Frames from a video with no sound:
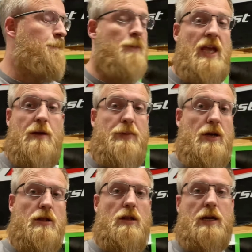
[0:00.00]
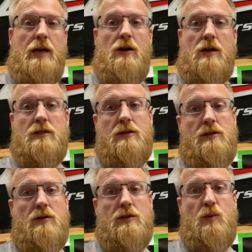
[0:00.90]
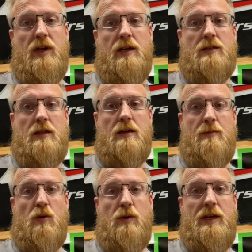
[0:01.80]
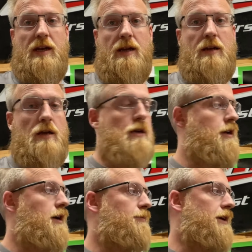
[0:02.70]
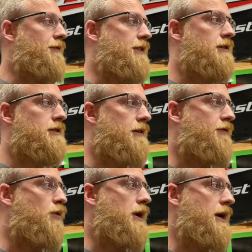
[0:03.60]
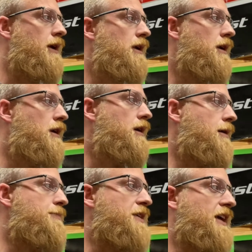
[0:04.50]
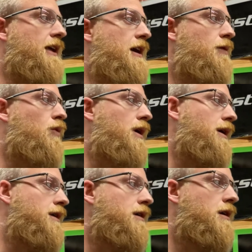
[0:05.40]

and be on the lookout, because as soon as we get to the number we need, I'm giving this stuff away. I'm thinking I want